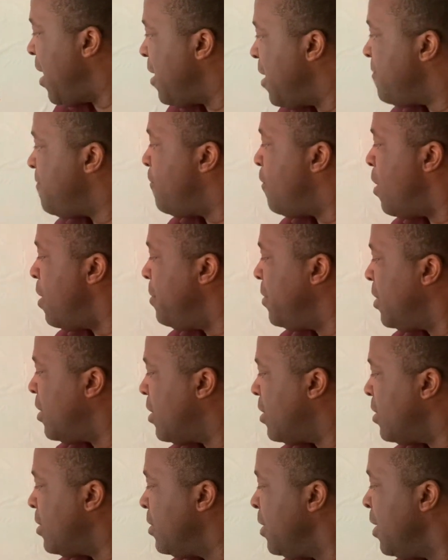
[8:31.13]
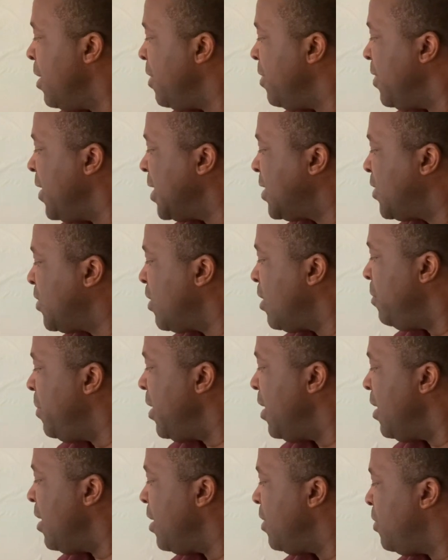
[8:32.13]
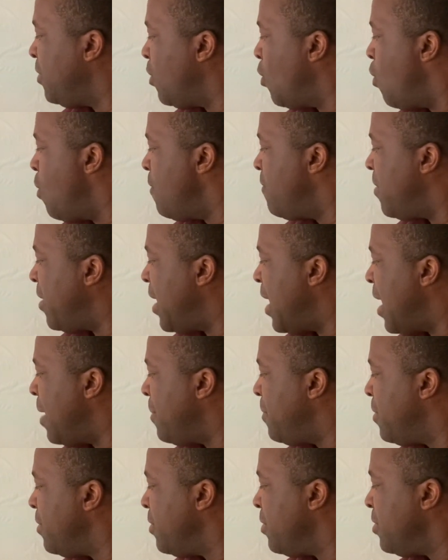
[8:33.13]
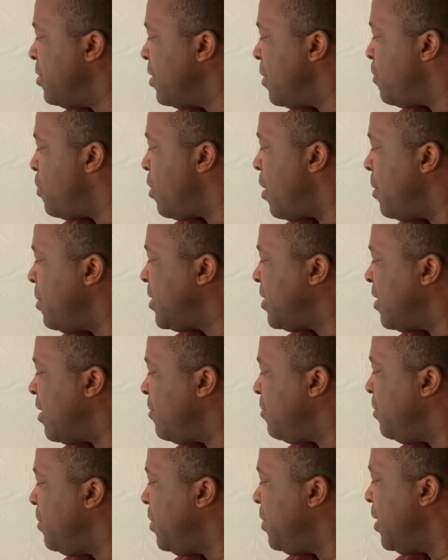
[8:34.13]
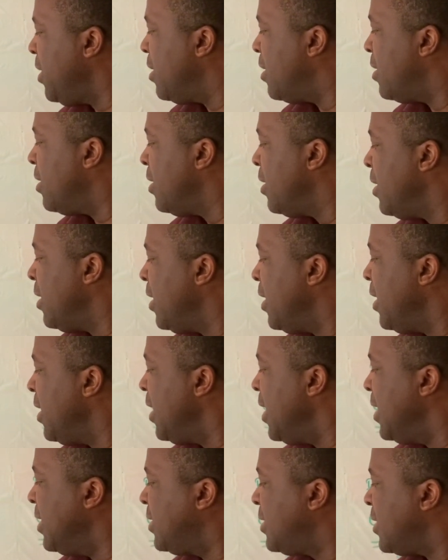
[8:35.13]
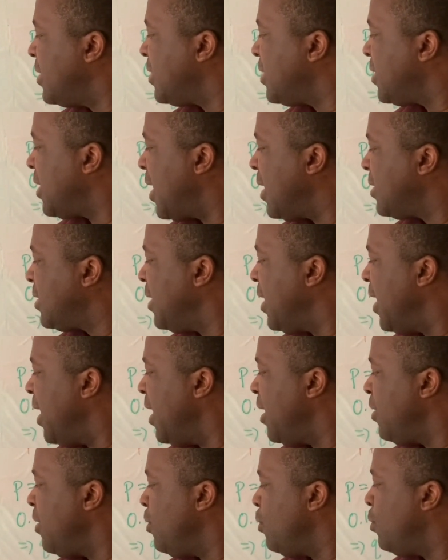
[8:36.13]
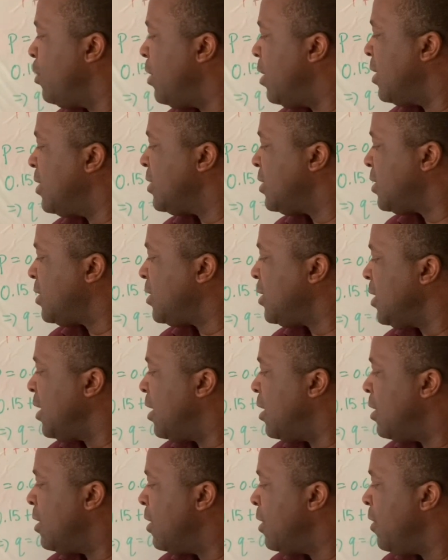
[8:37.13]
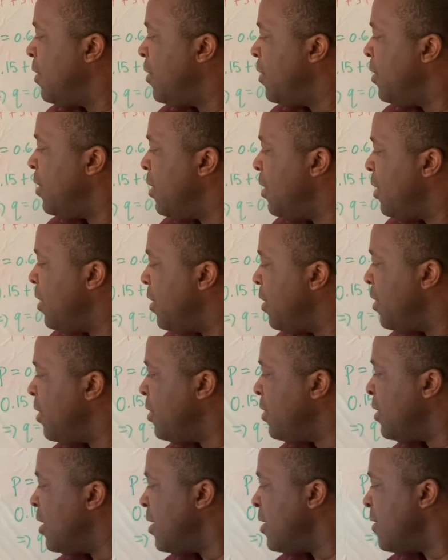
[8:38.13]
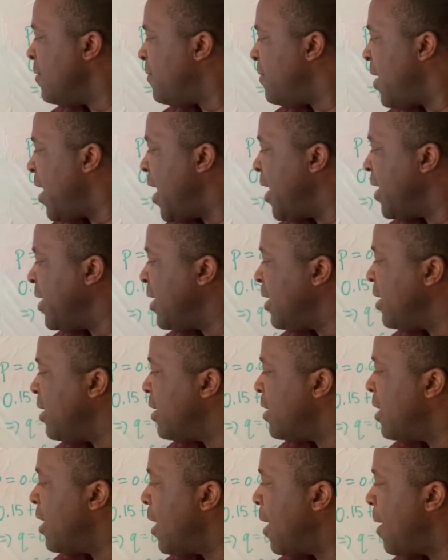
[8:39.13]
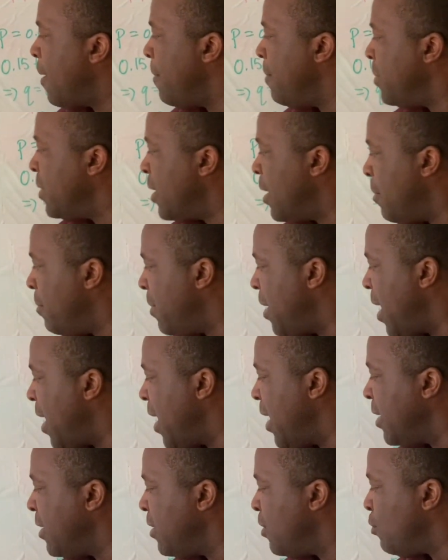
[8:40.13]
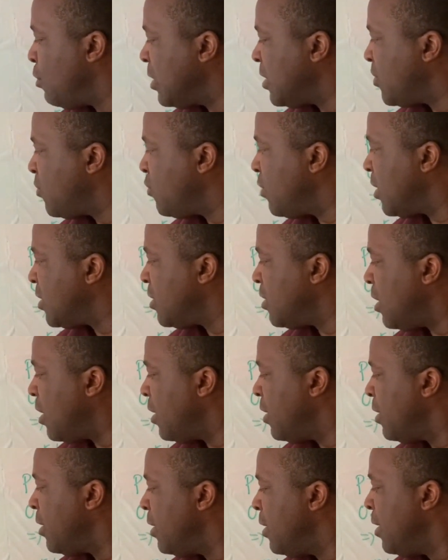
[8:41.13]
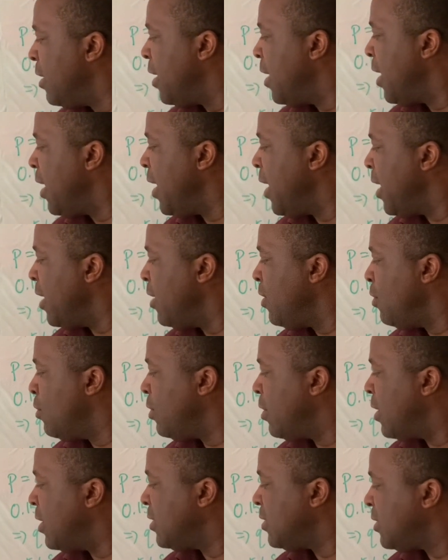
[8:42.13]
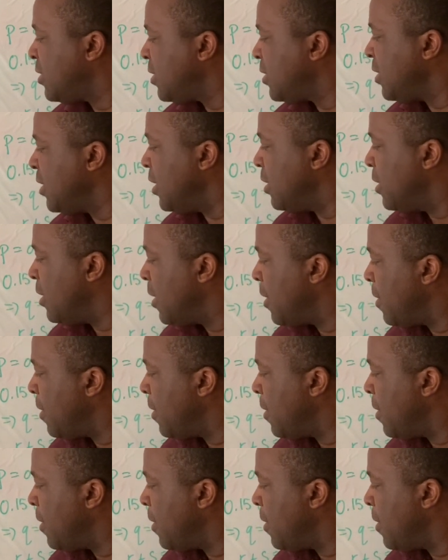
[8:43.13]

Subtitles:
formula, this will be the overlap, the probability of B intersect A union C, divided by the restriction A union C.